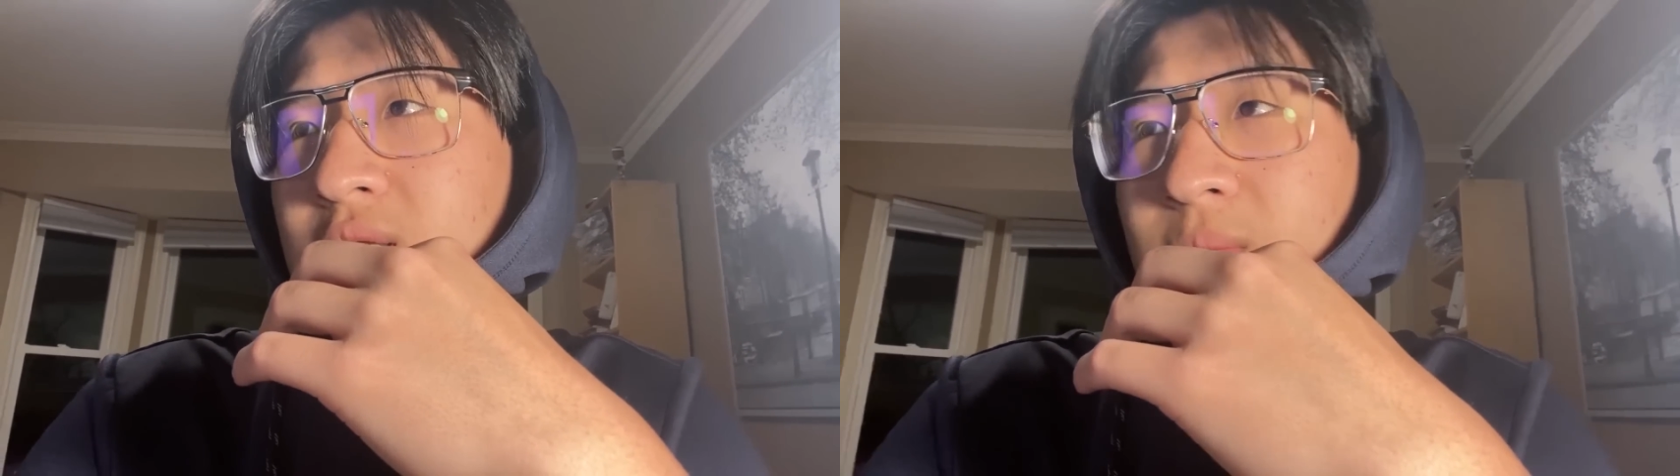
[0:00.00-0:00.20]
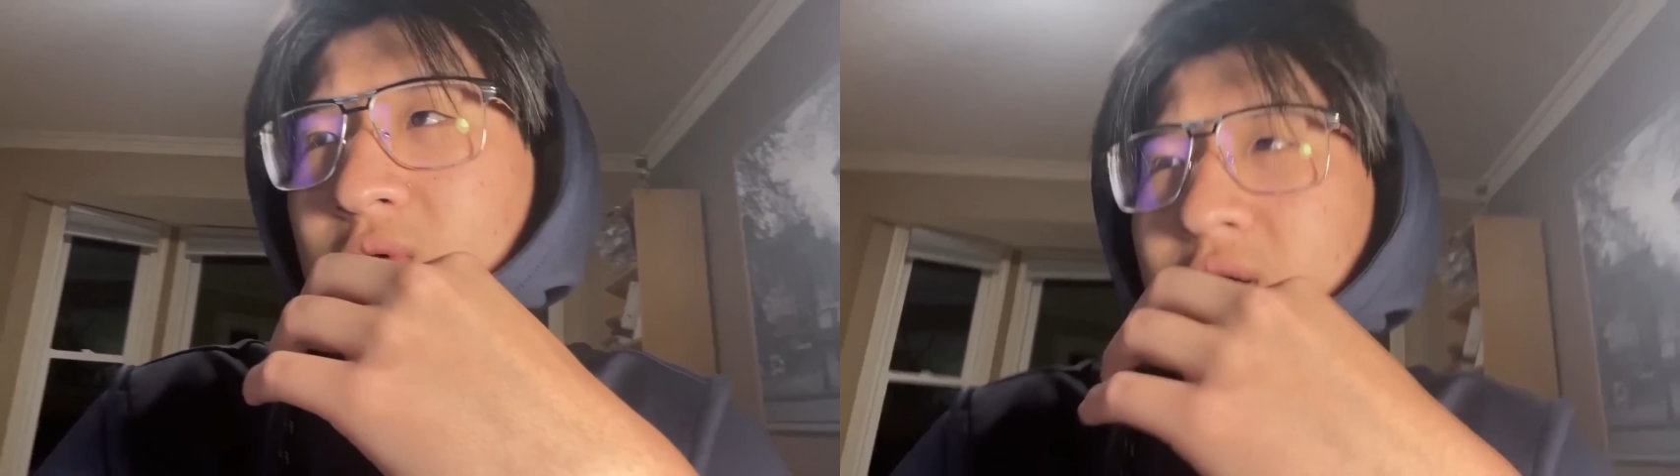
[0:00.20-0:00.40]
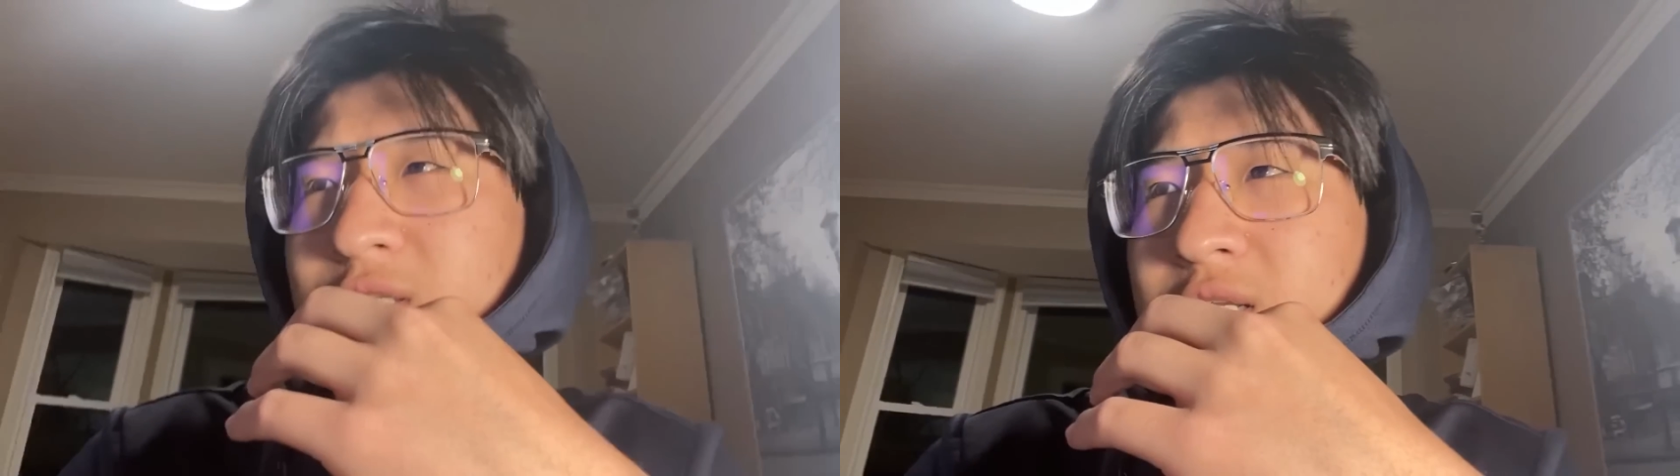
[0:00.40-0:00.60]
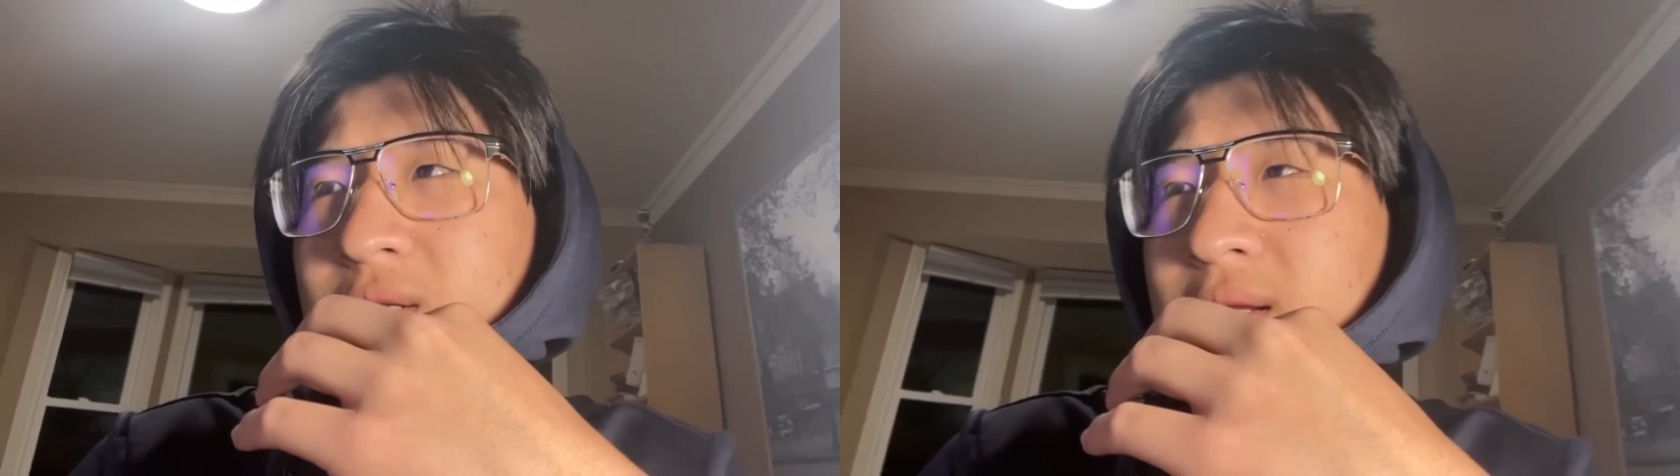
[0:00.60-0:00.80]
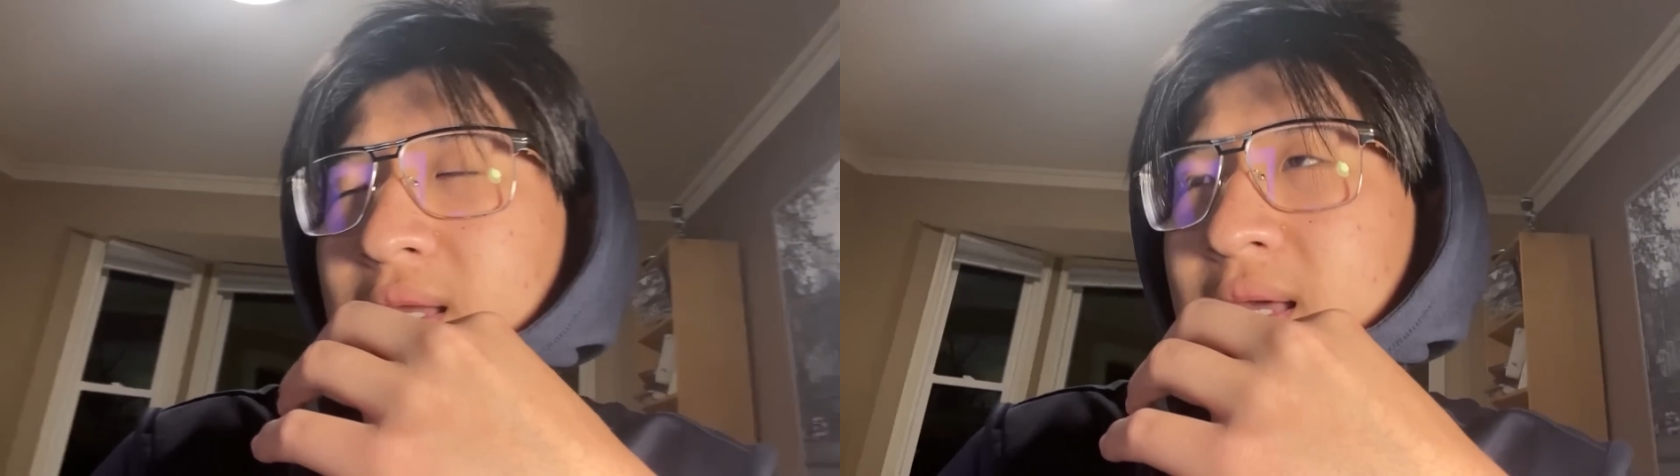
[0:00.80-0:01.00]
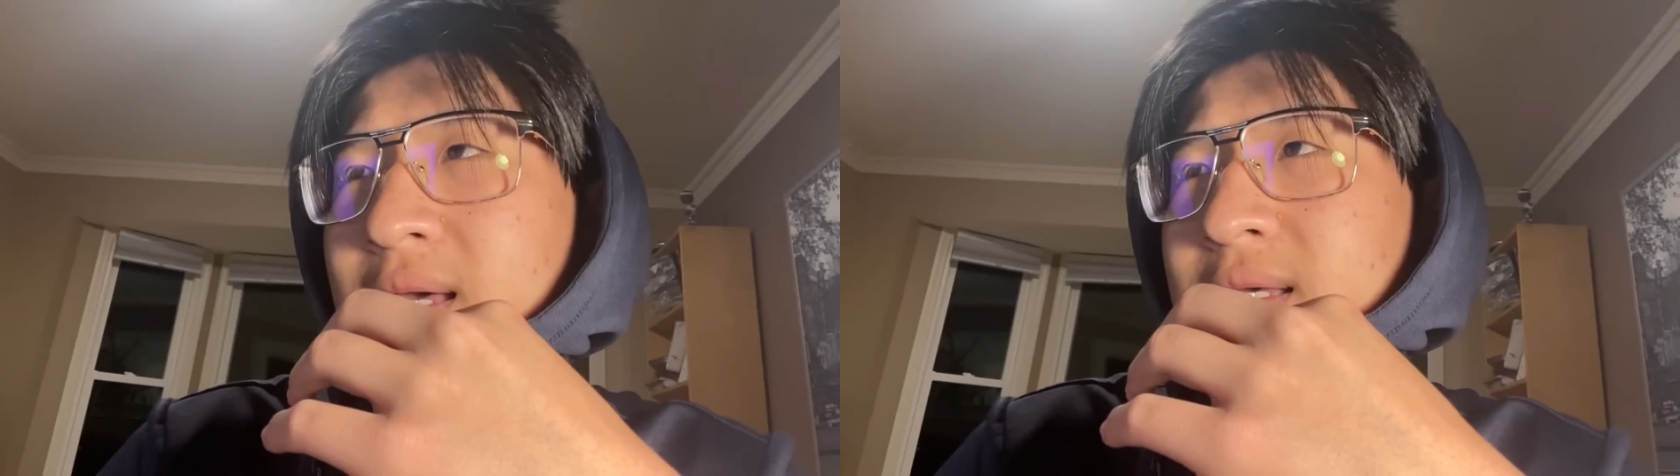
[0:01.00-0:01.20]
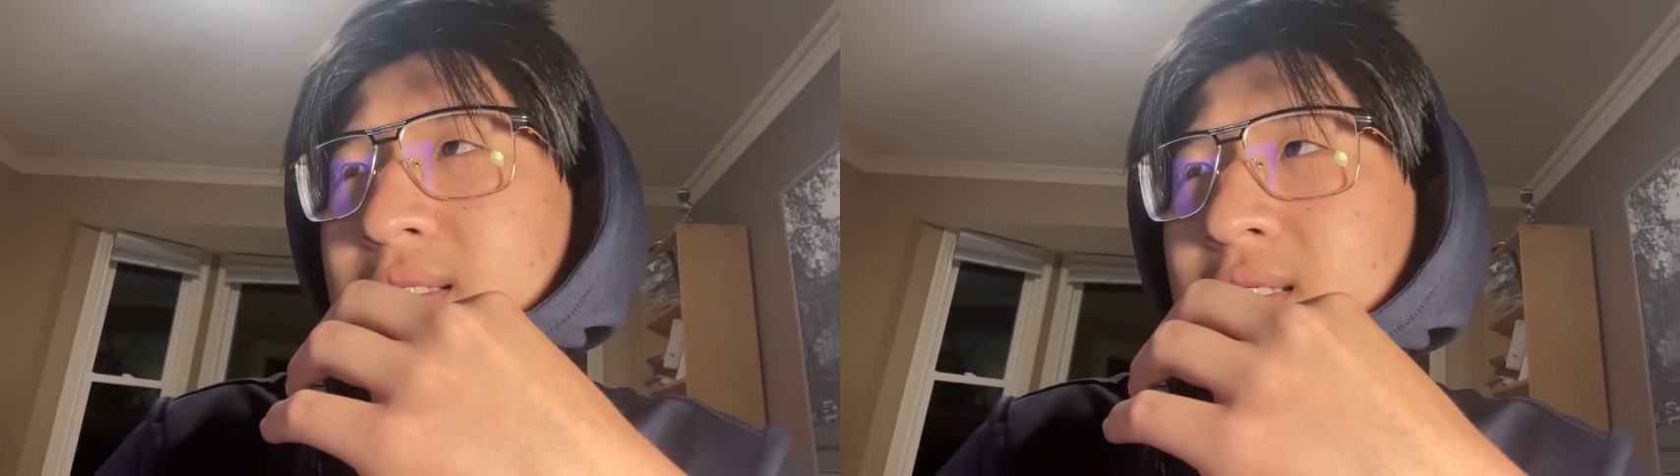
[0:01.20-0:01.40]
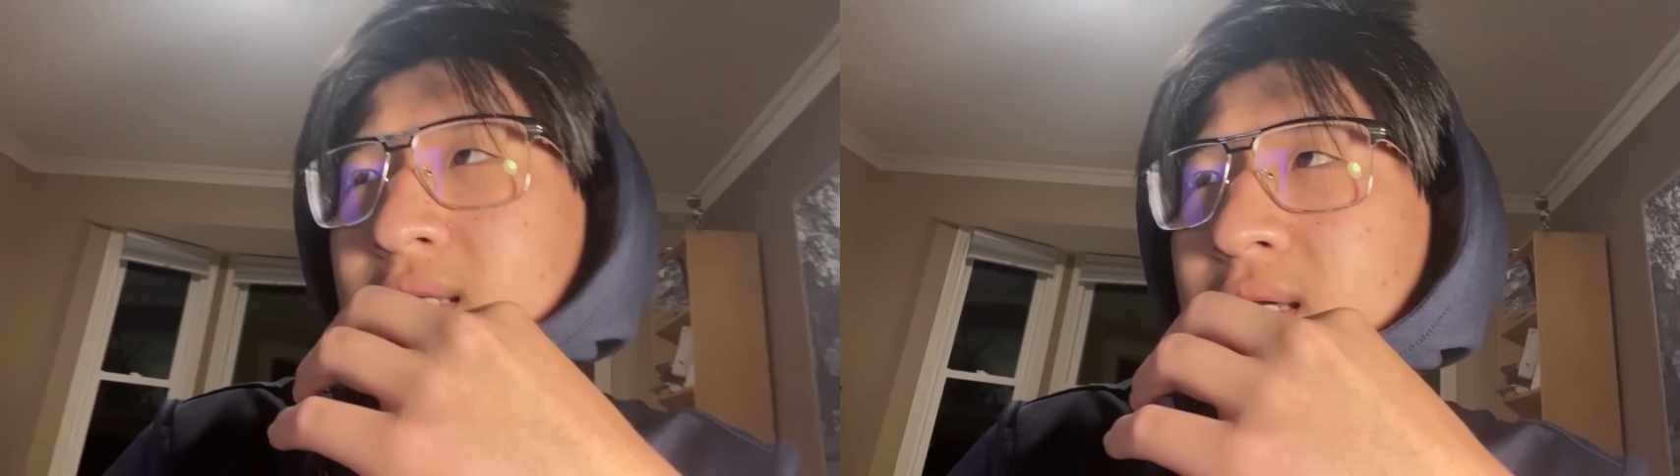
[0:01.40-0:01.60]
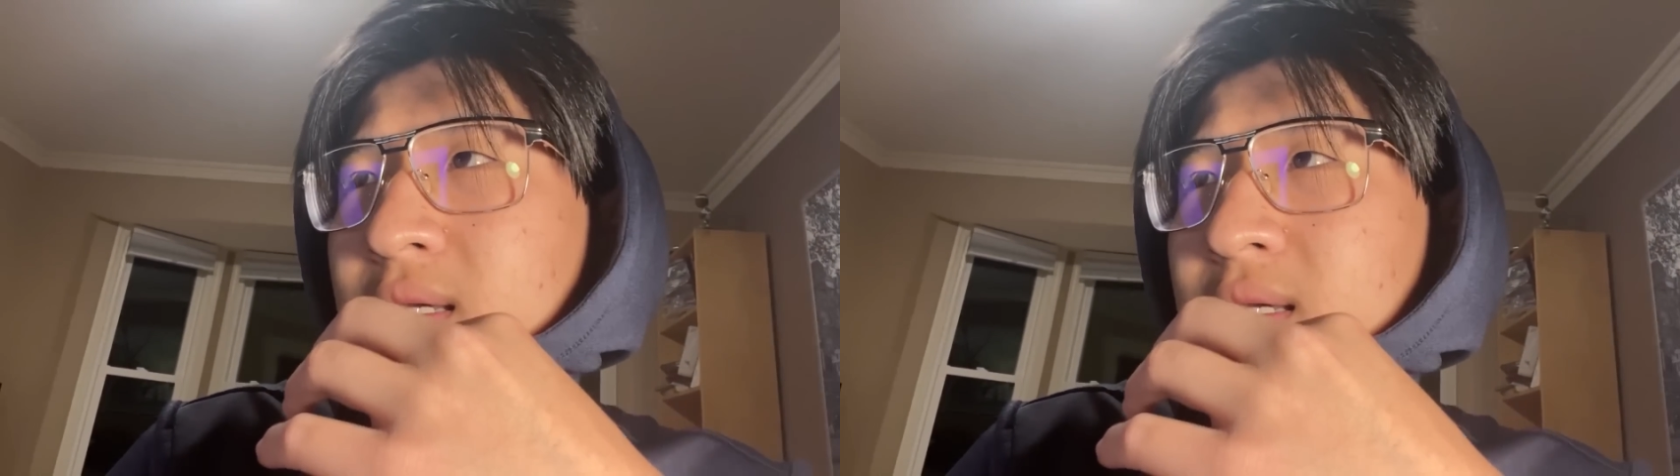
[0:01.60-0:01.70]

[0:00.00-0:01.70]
chemical engineering as